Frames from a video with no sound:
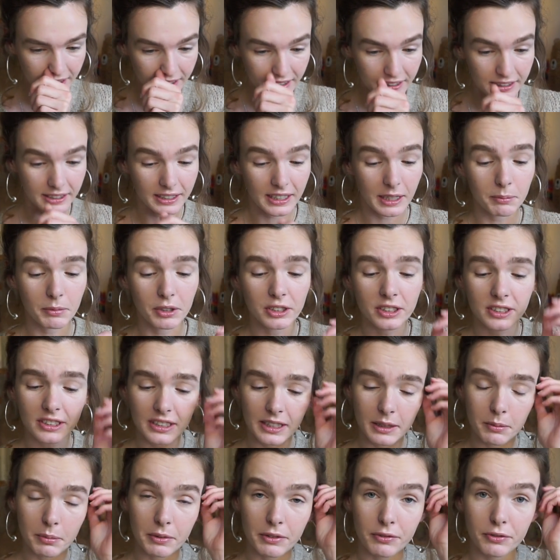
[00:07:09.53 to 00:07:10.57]
I must
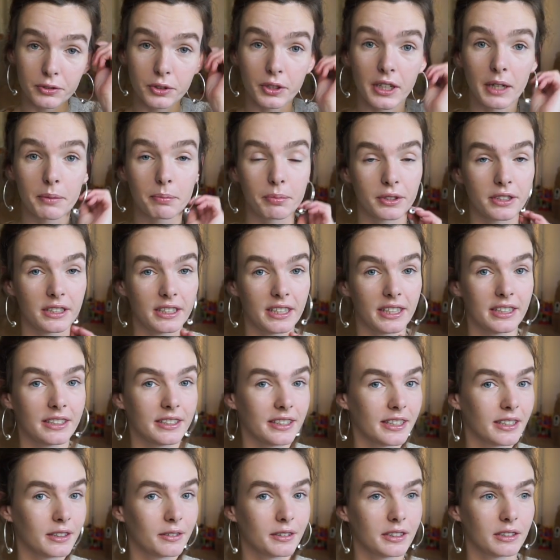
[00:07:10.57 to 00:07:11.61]
say, before I put it in
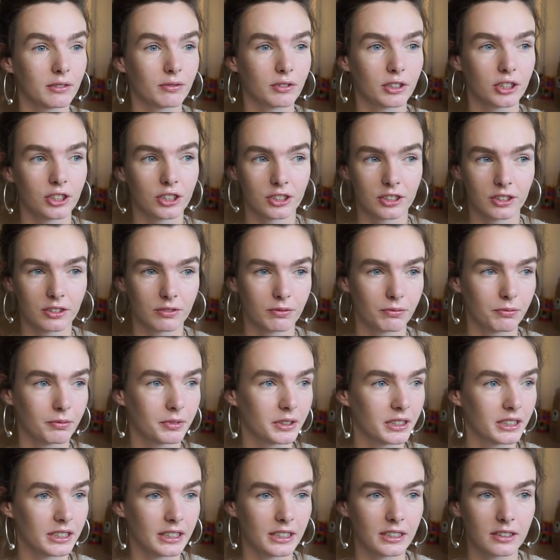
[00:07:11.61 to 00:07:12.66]
there, it was just
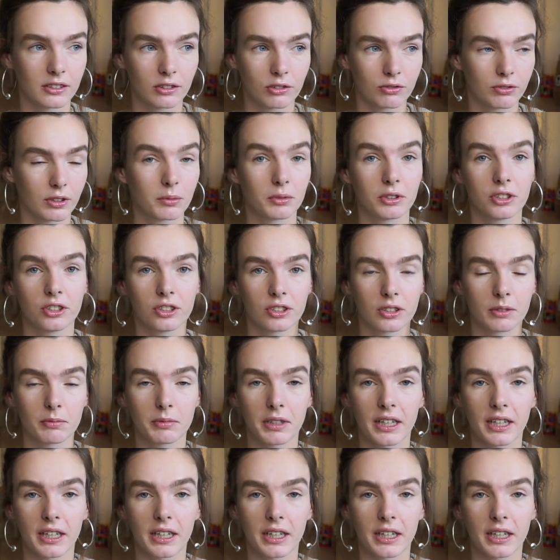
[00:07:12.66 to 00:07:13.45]
really troublesome.